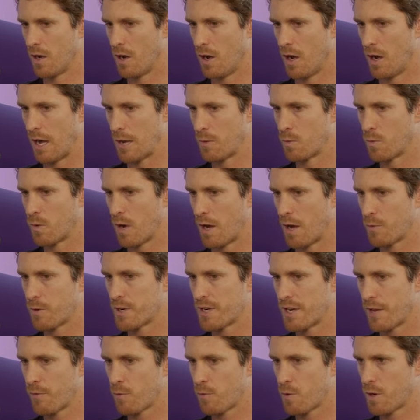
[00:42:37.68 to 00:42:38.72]
I
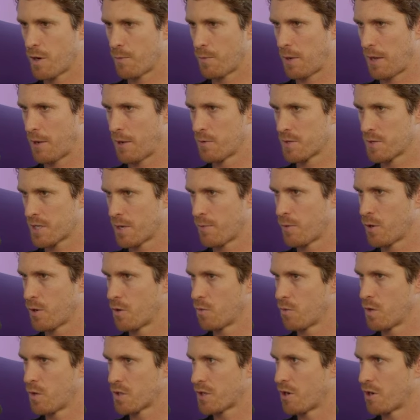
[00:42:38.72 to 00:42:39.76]
would never want to play with someone
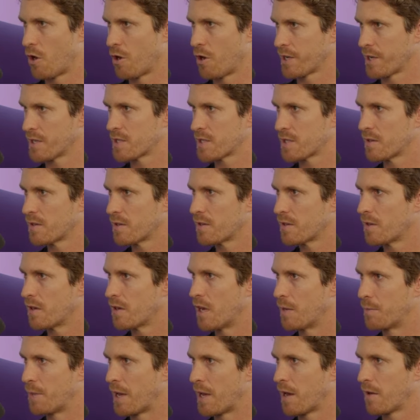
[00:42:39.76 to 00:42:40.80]
who wasn't honest
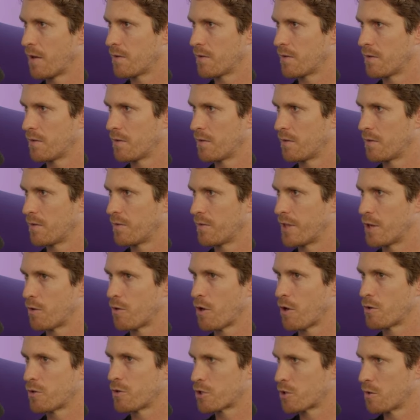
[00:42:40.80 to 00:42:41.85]
about their
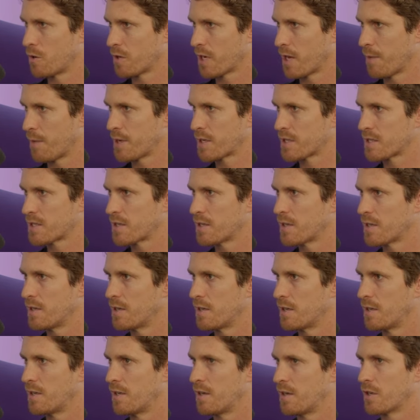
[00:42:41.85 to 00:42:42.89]
own shortcomings,
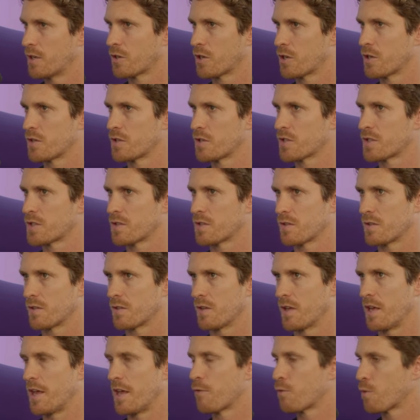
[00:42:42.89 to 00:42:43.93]
because
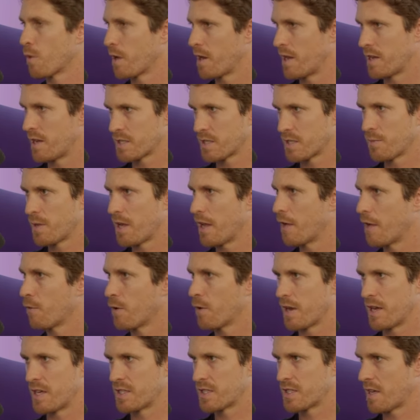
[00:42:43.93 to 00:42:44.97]
everyone has them.
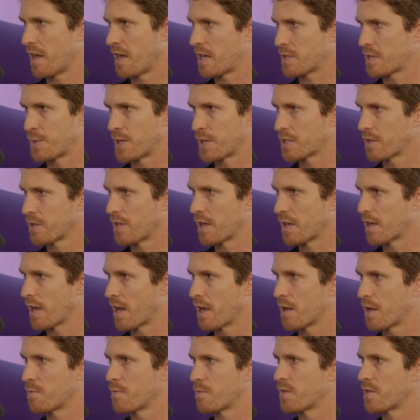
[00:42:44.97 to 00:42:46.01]
Everyone has aspects of their
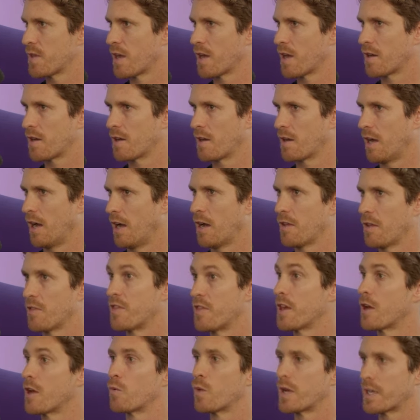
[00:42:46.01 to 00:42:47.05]
game that are
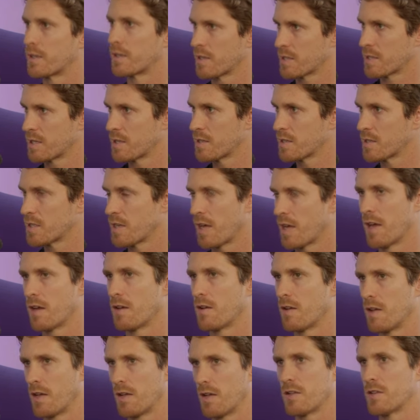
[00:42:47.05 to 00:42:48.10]
their weaknesses,
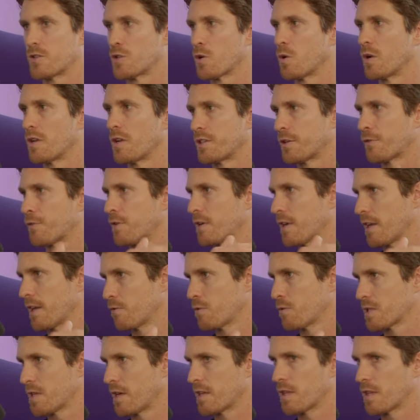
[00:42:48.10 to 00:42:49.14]
and it's all at different
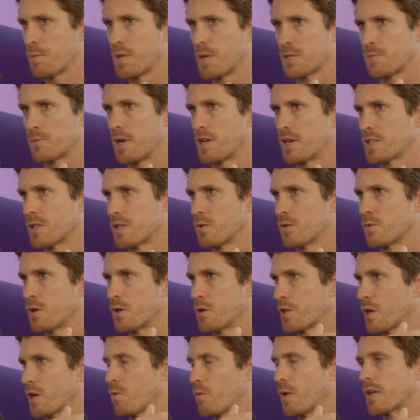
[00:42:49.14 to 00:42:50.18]
levels. Like, the best players in the
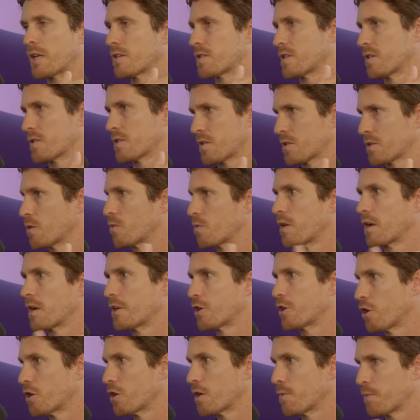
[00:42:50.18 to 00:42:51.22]
world, their weaknesses are still really
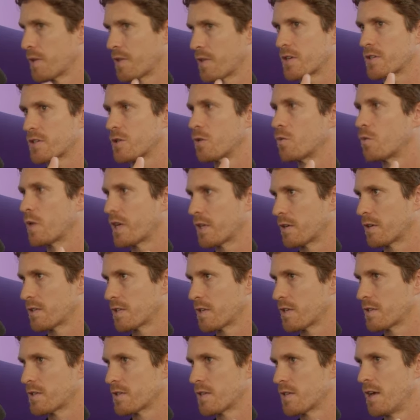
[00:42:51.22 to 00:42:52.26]
good, but they're still
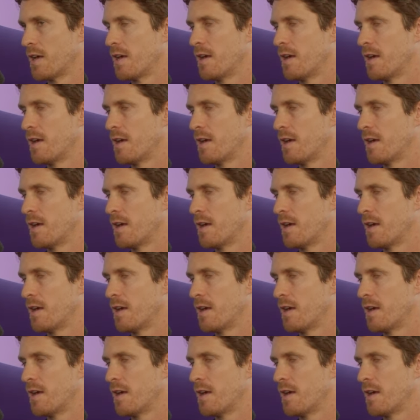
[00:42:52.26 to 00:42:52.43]
weaknesses.